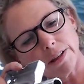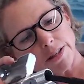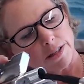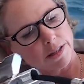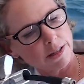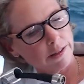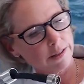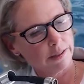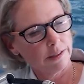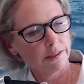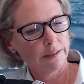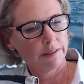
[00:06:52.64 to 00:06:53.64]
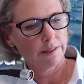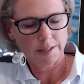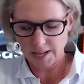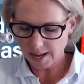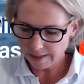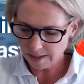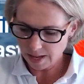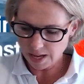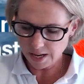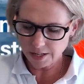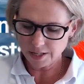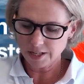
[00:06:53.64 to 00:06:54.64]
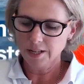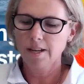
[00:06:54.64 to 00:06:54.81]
the other end